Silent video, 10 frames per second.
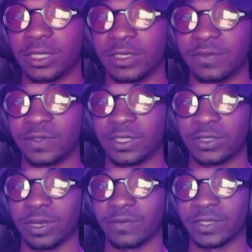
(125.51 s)
gives the
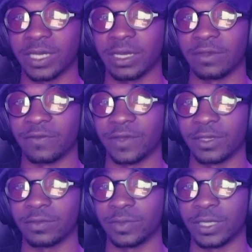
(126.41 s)
Travis Scott
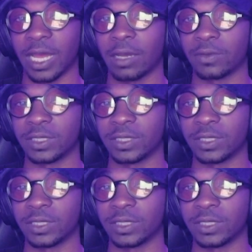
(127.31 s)
effect with how